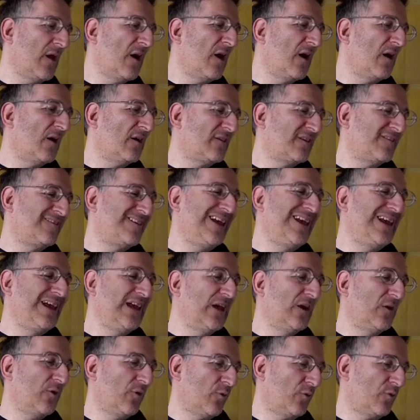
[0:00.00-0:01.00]
Her
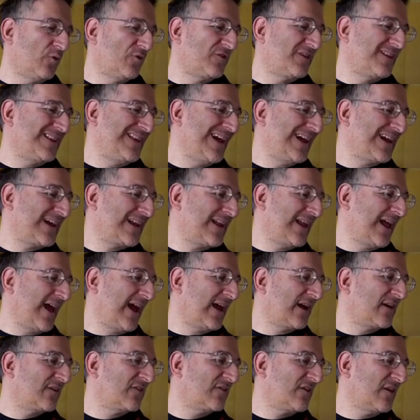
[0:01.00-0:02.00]
gewgaws,
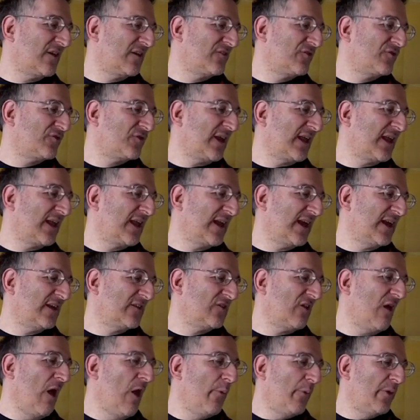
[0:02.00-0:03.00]
knick-knacks and
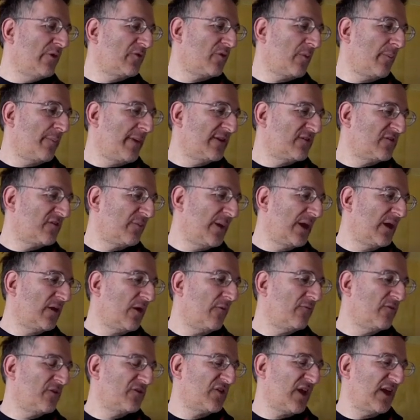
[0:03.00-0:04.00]
trinkets, which were meant to be
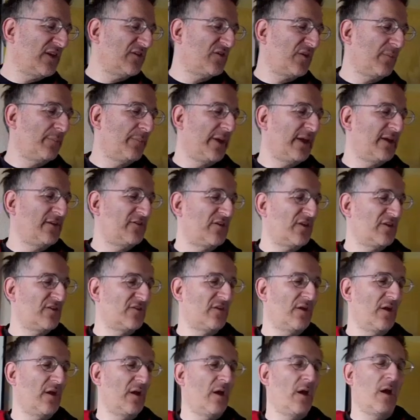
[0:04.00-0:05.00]
conversation
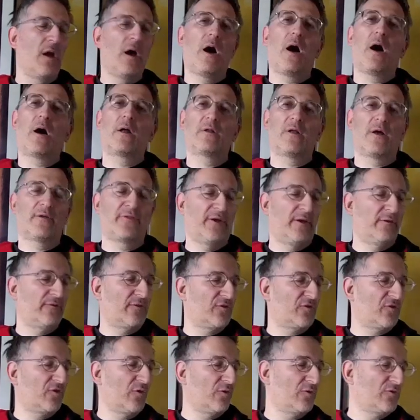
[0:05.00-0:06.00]
pieces, are nothing of
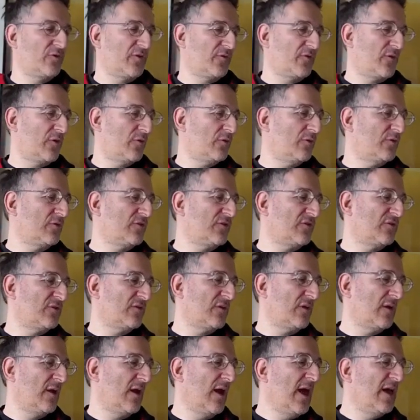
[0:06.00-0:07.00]
the sort, of
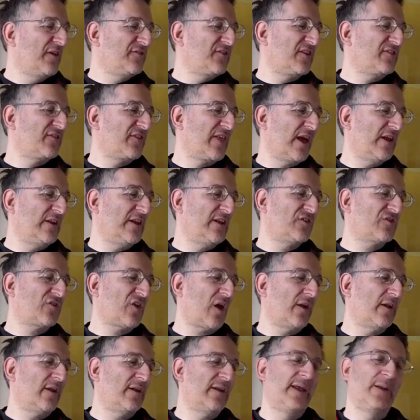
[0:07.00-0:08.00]
course, since they only
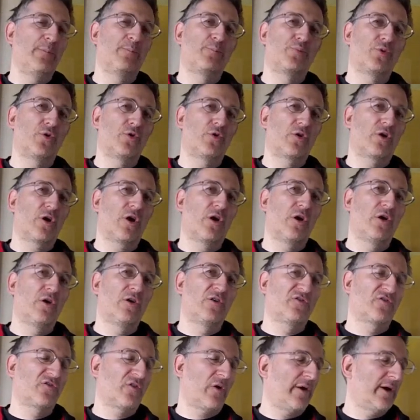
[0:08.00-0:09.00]
silently brook
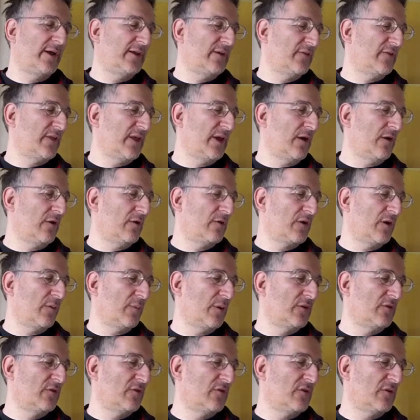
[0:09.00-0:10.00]
her side of the
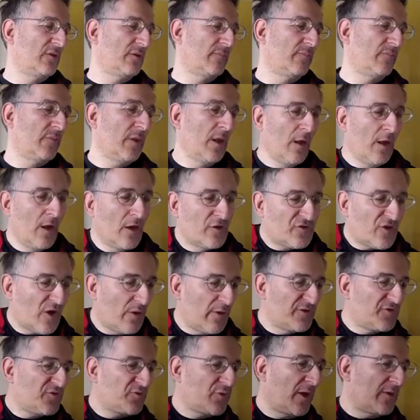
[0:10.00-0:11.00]
argument.
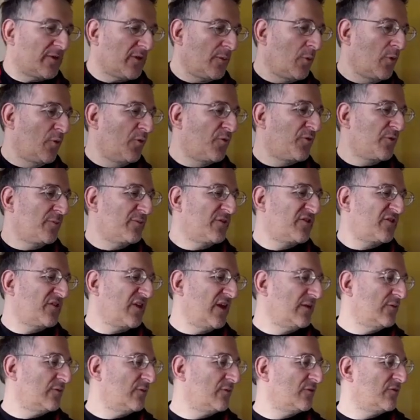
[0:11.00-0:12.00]
So I swept them all from
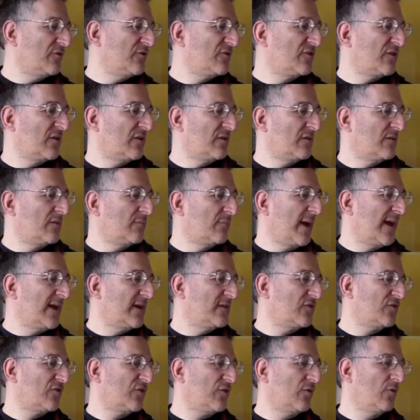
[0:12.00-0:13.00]
sills and
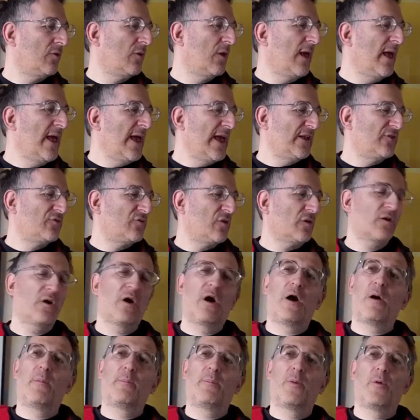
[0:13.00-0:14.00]
mantle into a
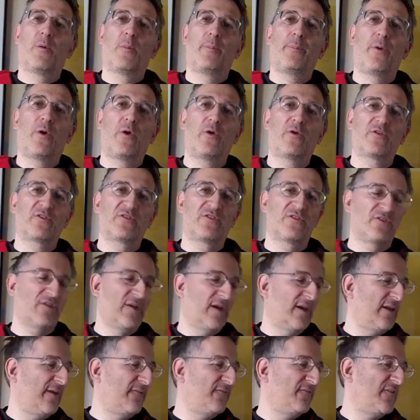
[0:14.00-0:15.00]
cardboard box
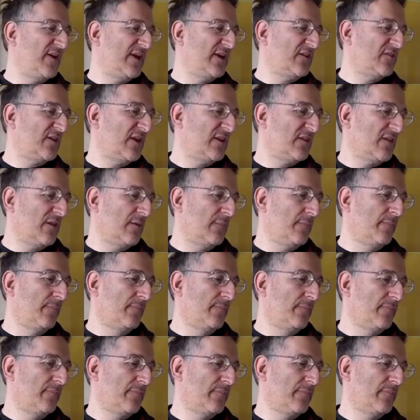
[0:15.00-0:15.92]
and evicted them.